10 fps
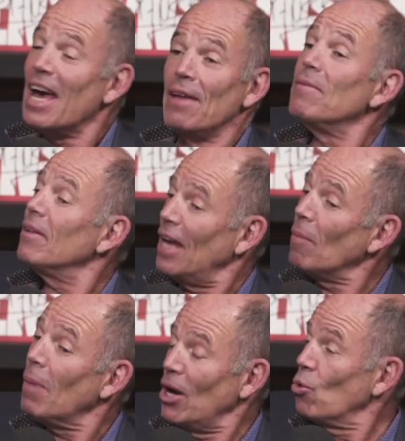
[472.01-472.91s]
and
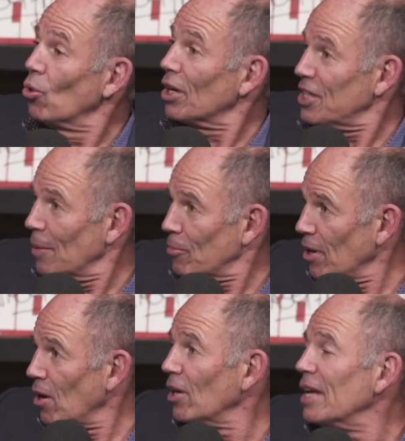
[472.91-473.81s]
that might work
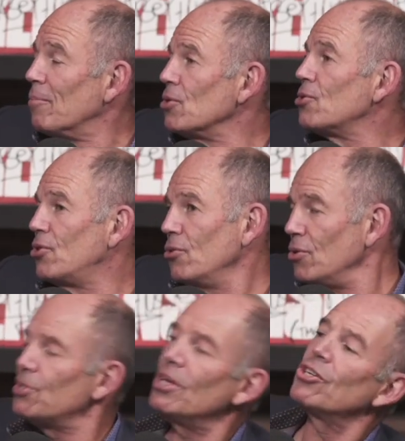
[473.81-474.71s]
temporarily, but as soon
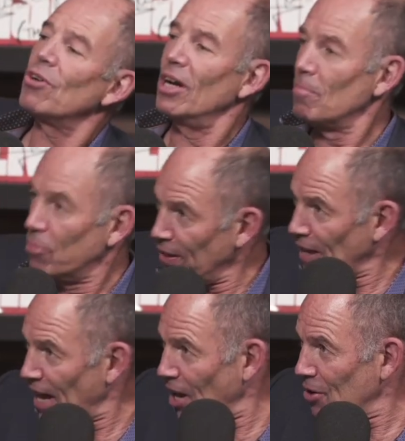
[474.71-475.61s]
as they try and bring
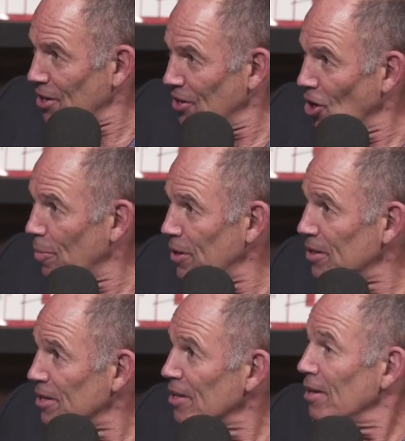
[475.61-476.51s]
that out into the
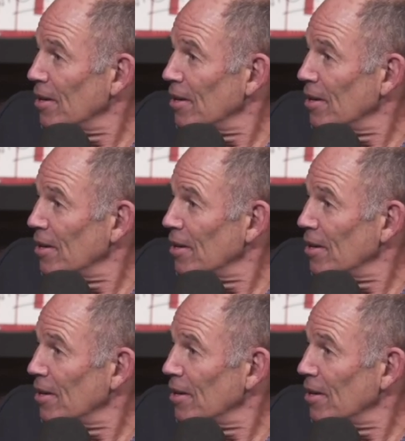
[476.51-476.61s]
open, yeah.